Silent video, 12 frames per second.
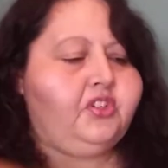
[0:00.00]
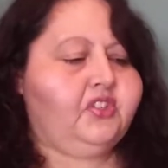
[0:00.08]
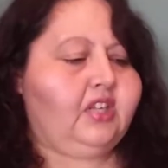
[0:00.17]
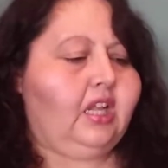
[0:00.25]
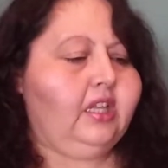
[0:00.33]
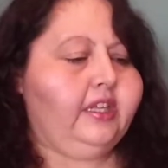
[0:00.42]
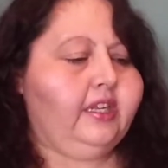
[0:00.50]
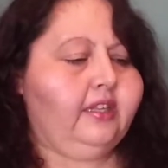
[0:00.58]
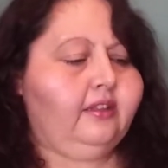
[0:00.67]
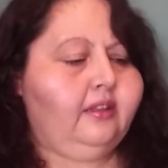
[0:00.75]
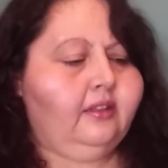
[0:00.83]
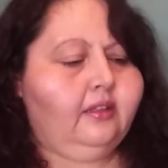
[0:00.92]
solid,
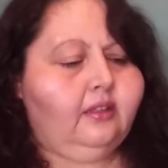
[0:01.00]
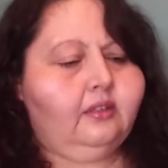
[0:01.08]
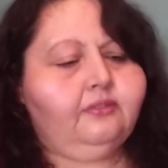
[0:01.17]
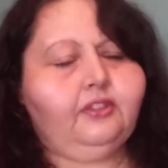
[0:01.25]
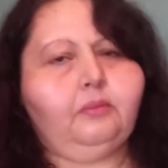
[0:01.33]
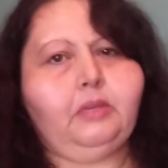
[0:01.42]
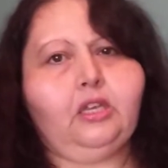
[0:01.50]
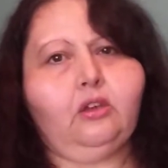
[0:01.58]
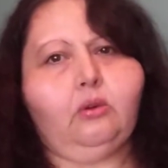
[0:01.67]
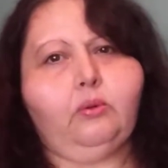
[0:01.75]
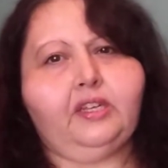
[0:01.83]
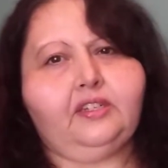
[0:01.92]
and then the
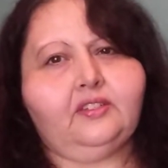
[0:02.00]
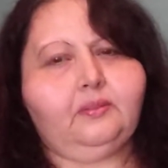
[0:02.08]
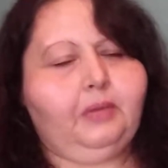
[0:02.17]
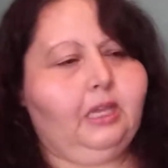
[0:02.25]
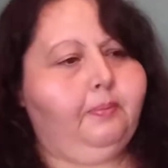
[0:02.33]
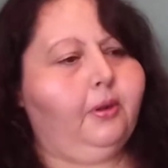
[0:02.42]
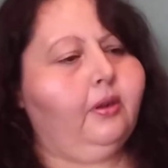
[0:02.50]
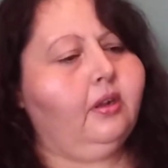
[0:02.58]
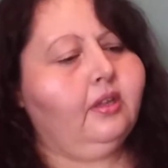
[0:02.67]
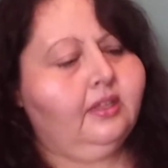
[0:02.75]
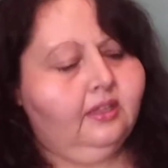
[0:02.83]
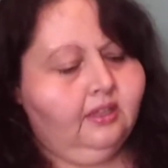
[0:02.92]
flamingo one is a paper.
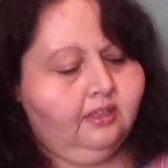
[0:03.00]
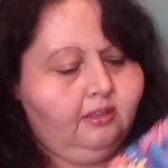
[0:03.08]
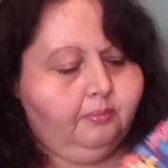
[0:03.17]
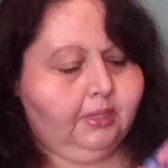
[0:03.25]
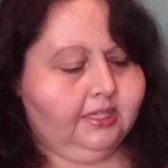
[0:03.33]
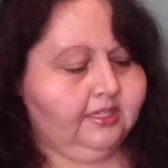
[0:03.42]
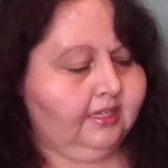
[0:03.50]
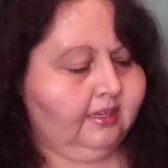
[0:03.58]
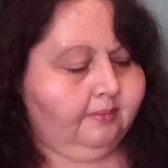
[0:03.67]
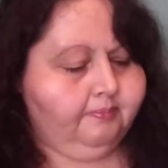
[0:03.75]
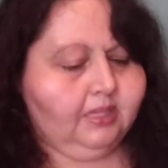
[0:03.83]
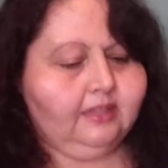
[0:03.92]
But
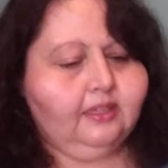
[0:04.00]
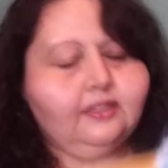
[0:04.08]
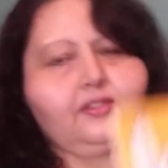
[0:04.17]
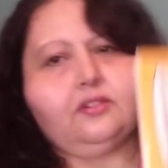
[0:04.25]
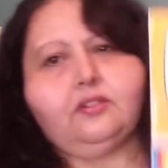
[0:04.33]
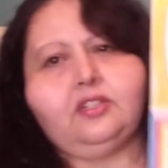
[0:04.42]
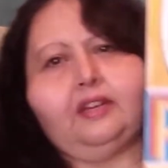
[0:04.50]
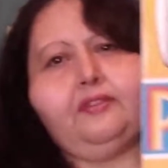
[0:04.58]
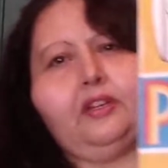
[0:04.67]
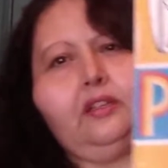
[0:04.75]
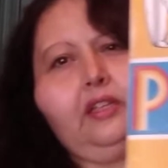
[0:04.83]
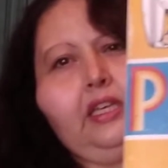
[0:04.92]
these are
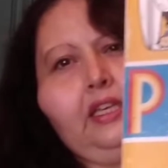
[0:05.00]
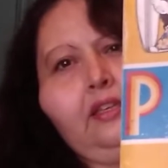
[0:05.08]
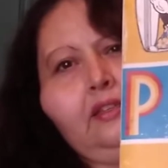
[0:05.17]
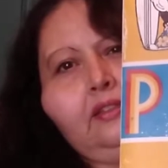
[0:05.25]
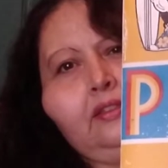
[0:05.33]
definitely